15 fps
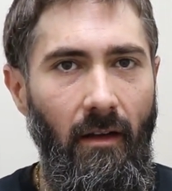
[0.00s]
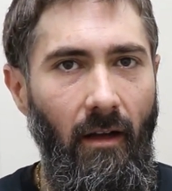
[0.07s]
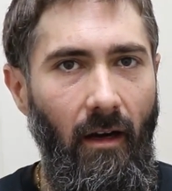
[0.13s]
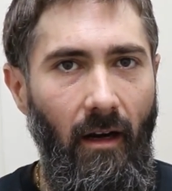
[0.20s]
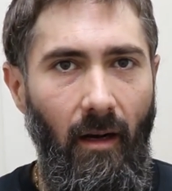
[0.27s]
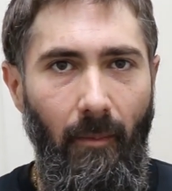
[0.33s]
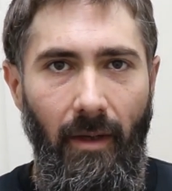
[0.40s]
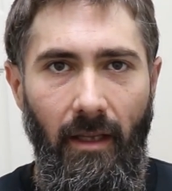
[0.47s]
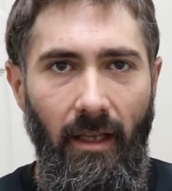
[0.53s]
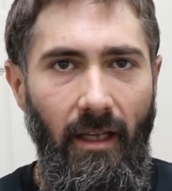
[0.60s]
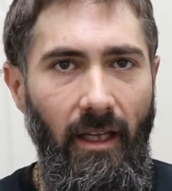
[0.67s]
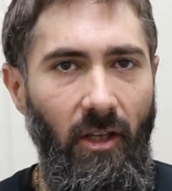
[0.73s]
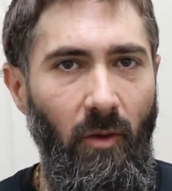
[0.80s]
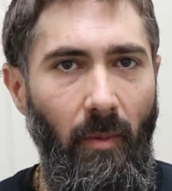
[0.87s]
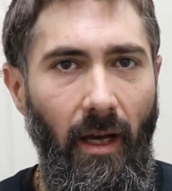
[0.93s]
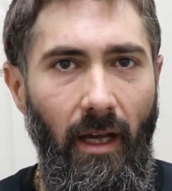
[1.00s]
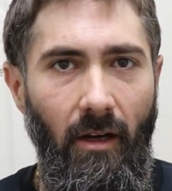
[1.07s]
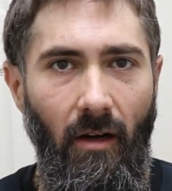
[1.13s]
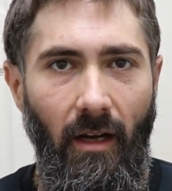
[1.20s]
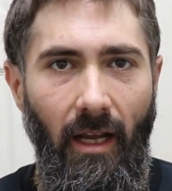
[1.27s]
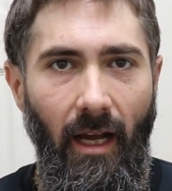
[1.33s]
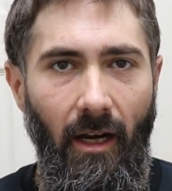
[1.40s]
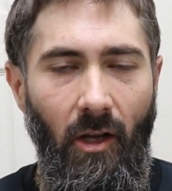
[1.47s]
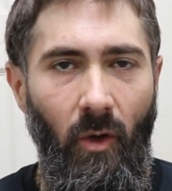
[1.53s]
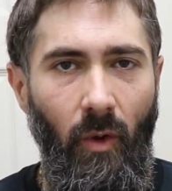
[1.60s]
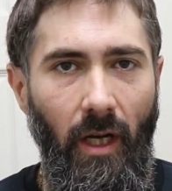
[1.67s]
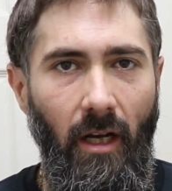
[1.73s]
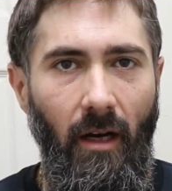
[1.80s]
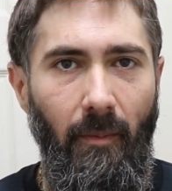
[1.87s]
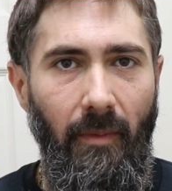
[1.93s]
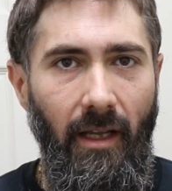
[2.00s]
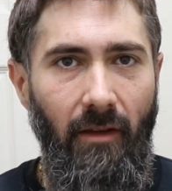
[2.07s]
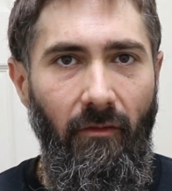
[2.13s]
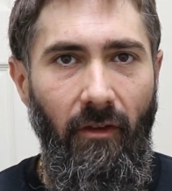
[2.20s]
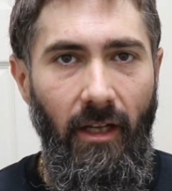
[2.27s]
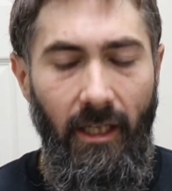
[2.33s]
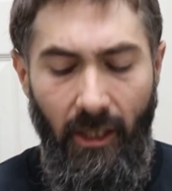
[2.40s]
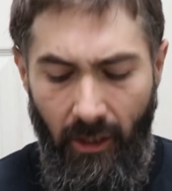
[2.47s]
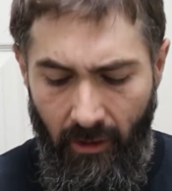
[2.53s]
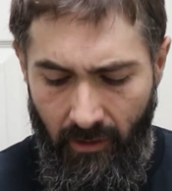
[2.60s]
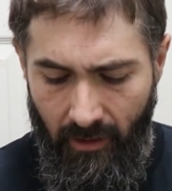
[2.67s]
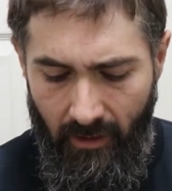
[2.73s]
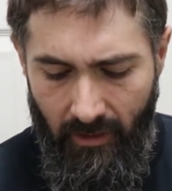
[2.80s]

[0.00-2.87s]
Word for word: Um, in the incubator, got a quick update video.